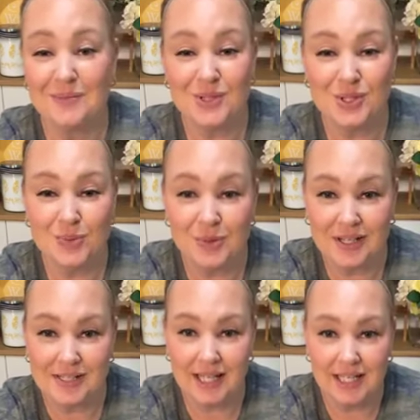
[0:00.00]
I'm
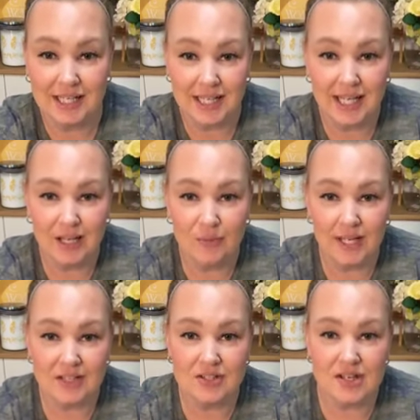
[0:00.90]
super excited and I can't
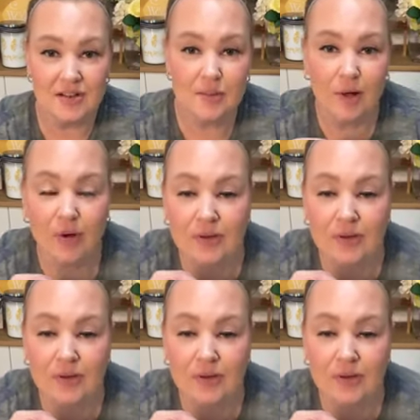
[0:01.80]
wait to share